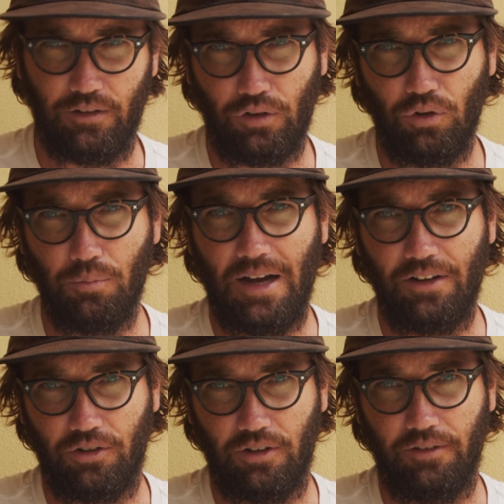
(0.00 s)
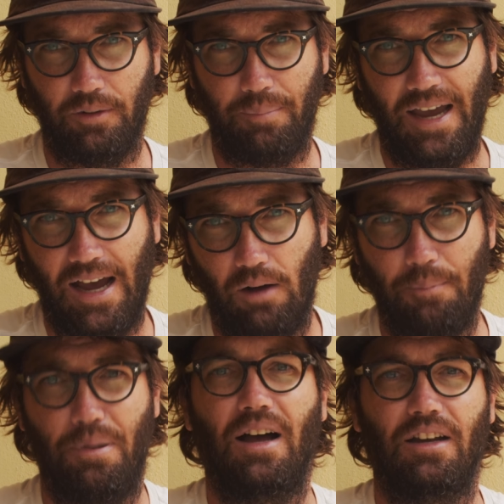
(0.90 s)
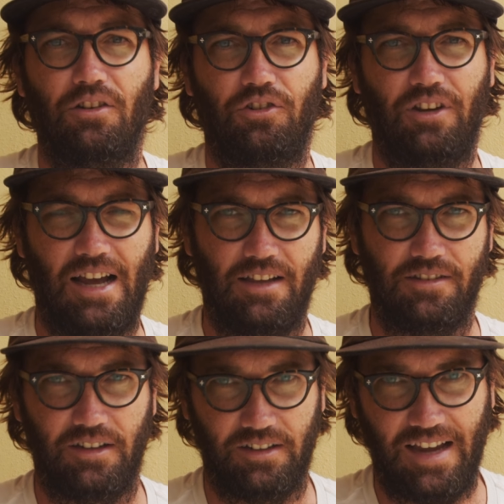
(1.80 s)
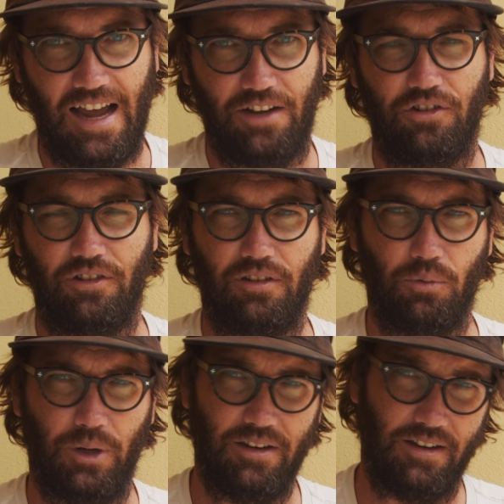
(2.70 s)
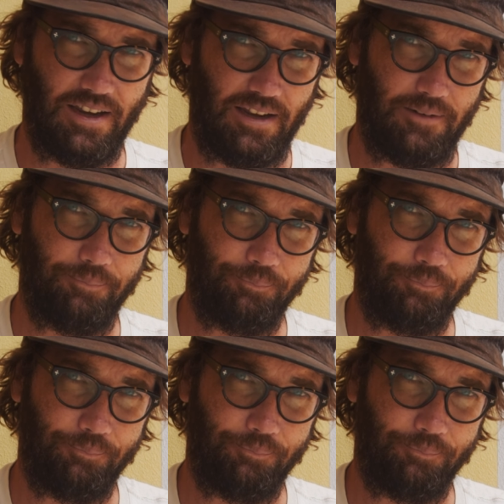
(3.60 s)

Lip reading: too much of a power punch as it catches the wind again.